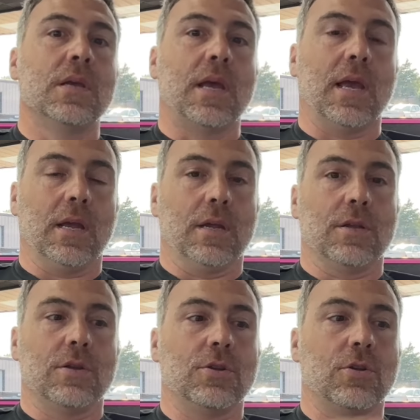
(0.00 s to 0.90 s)

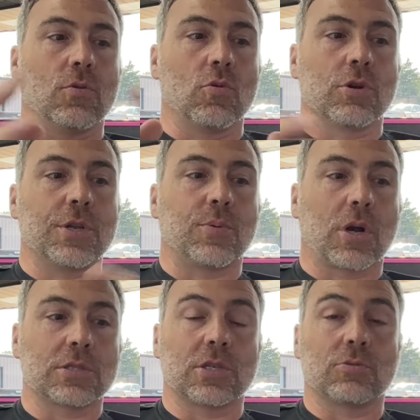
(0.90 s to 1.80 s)
and the warranty
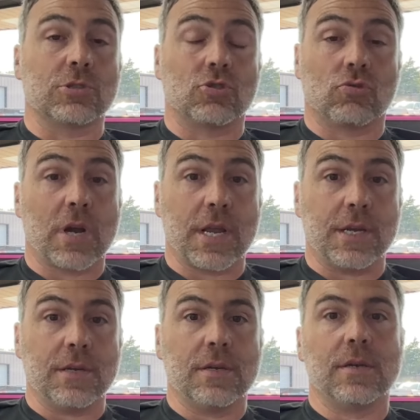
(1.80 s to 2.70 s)
process was
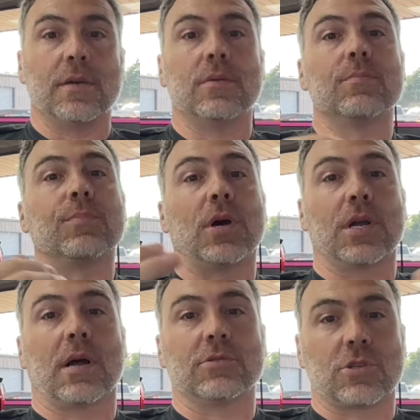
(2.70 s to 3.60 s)
great,
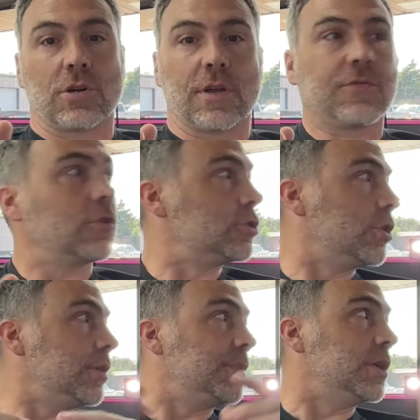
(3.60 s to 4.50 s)
but I was starting to get
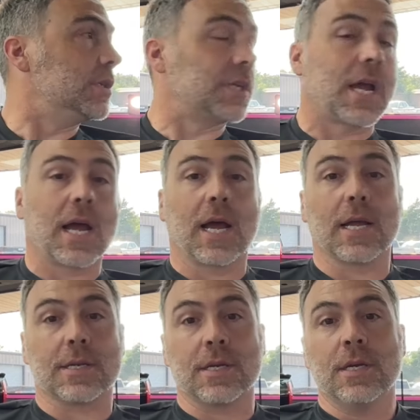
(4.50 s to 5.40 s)
frustrated because I
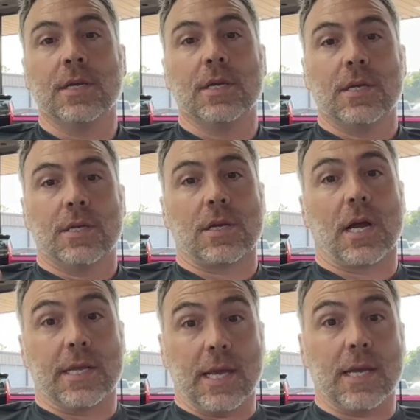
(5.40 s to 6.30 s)
had
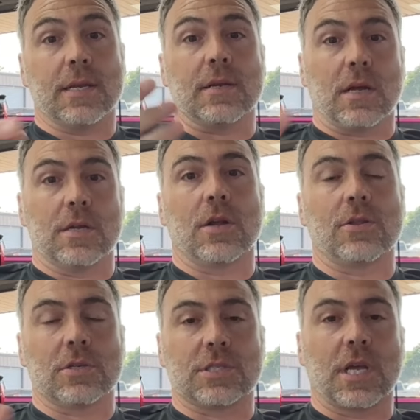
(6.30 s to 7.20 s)
again
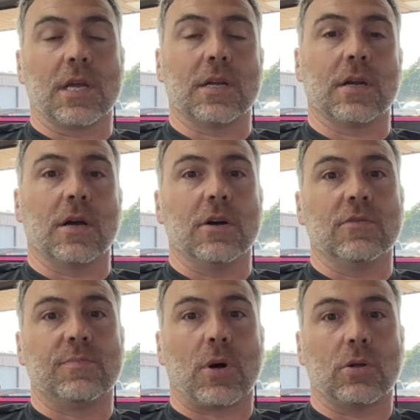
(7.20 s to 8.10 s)
another set
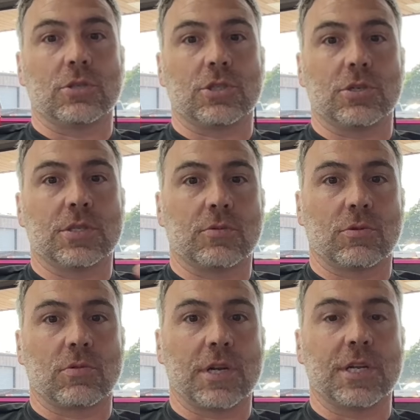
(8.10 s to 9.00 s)
of polishers that
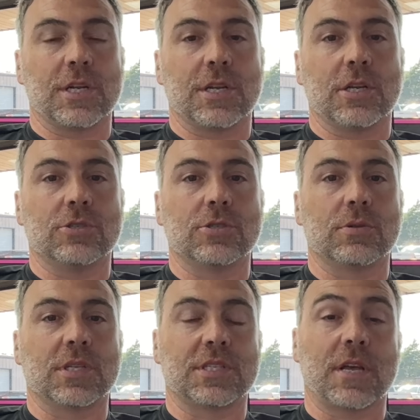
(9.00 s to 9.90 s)
were running into issues
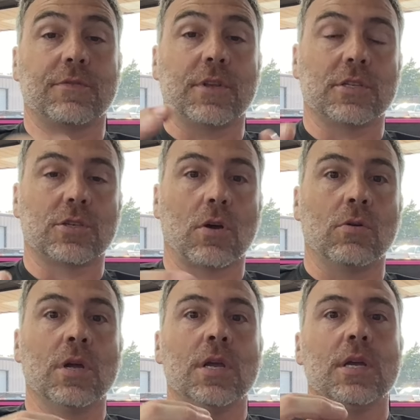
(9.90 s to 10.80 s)
with the safety. So
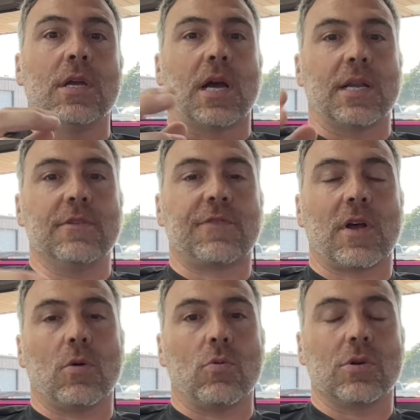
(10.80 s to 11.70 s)
I didn't
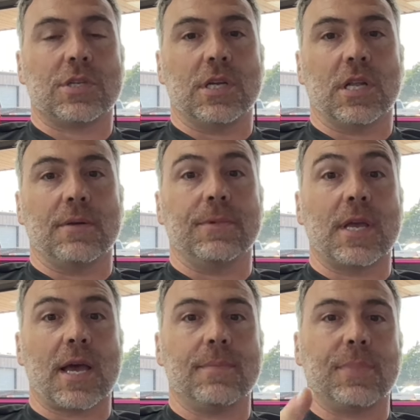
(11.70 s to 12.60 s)
file a warranty claim
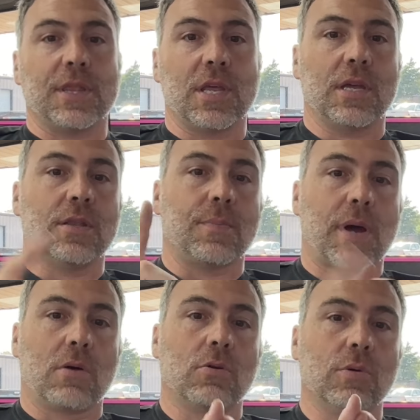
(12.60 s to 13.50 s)
yet, but then the
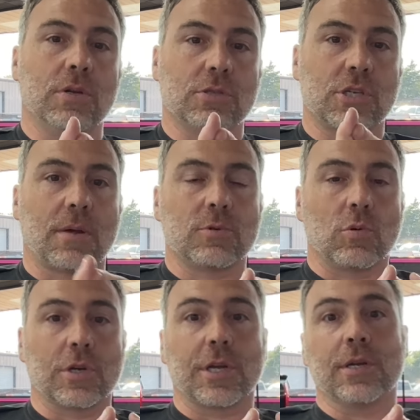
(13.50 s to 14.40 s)
power wheel stopped
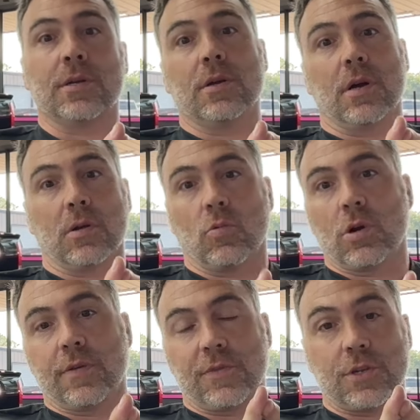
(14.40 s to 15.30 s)
working on
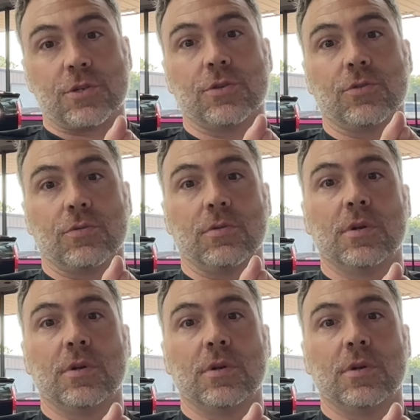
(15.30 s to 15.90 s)
one of the two